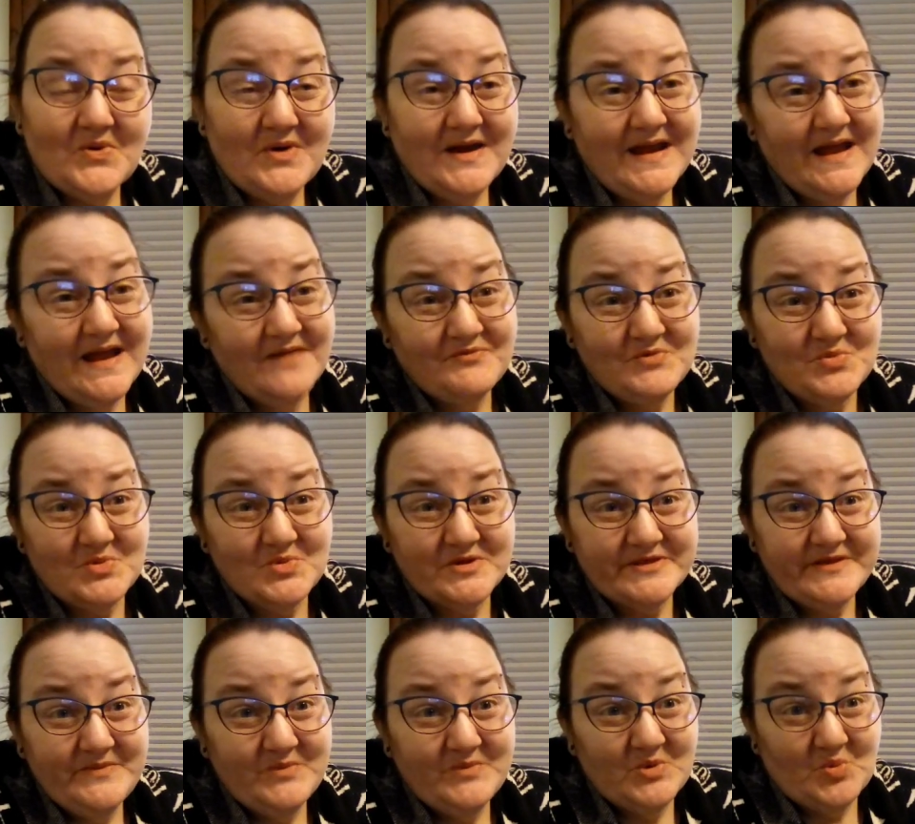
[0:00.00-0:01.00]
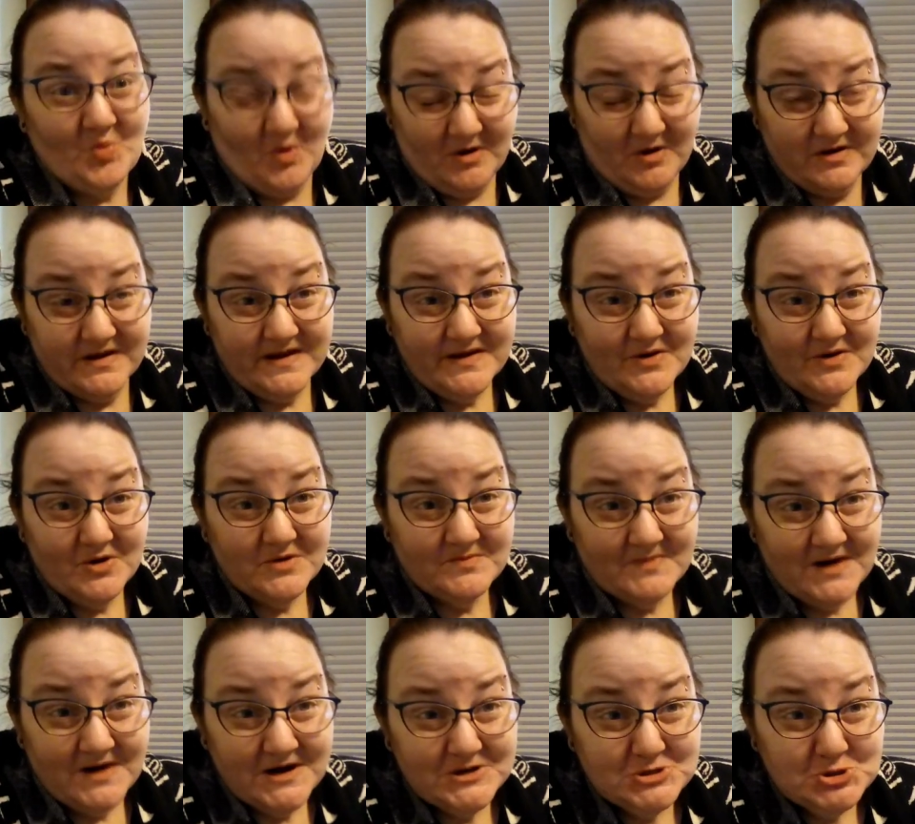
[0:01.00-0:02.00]
I haven't really been working on
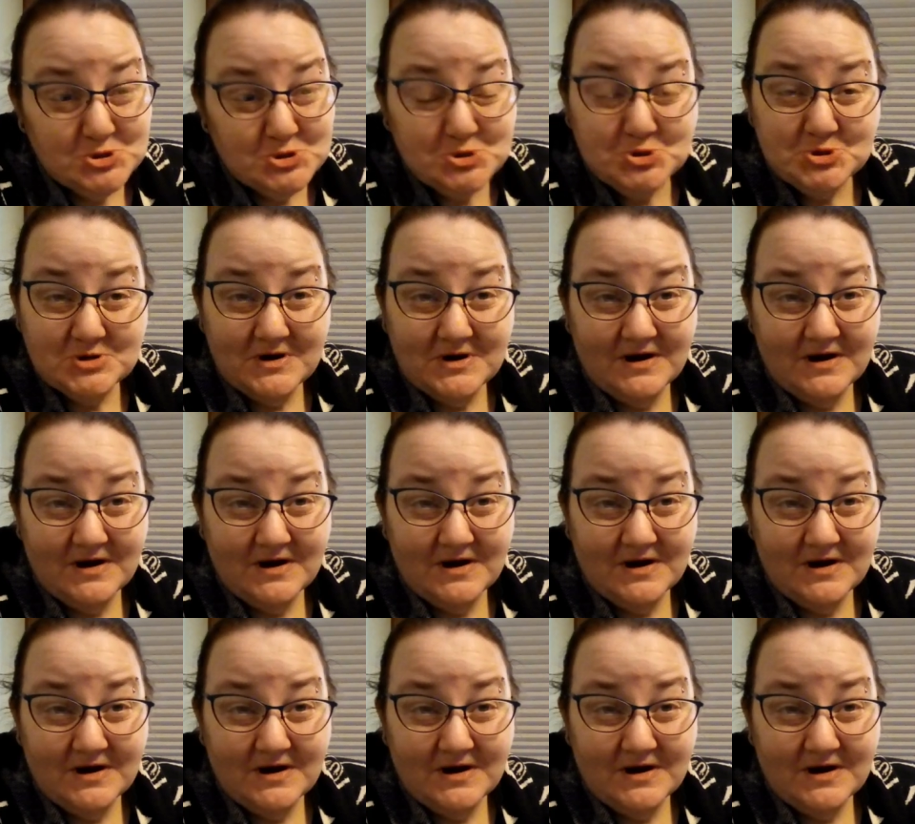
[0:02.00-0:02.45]
much.